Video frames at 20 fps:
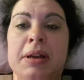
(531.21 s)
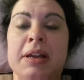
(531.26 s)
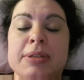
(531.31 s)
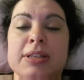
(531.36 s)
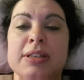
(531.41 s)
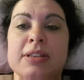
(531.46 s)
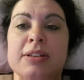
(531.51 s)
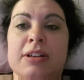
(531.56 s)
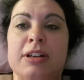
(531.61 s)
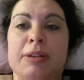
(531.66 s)
So
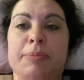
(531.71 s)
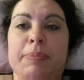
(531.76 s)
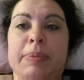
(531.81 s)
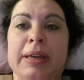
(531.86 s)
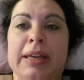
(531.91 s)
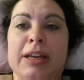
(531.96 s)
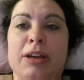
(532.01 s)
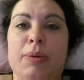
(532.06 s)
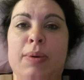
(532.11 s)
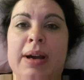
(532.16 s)
it's going to
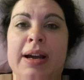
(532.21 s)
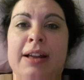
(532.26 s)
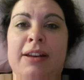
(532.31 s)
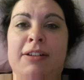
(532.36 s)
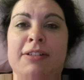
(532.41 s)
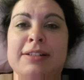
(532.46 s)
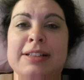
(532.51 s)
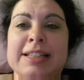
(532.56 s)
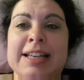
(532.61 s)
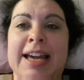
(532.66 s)
be quite a
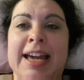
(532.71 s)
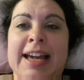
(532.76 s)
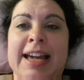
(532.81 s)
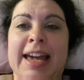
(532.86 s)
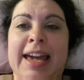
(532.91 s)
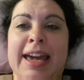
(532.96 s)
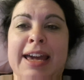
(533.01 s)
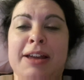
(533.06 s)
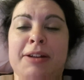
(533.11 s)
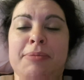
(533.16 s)
long day
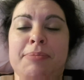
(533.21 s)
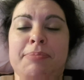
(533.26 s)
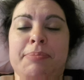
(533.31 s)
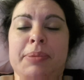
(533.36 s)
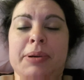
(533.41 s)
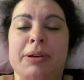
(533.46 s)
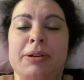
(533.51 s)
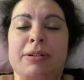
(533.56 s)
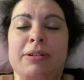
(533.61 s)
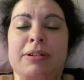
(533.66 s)
again,
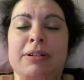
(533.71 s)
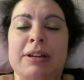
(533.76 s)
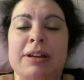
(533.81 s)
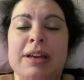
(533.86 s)
but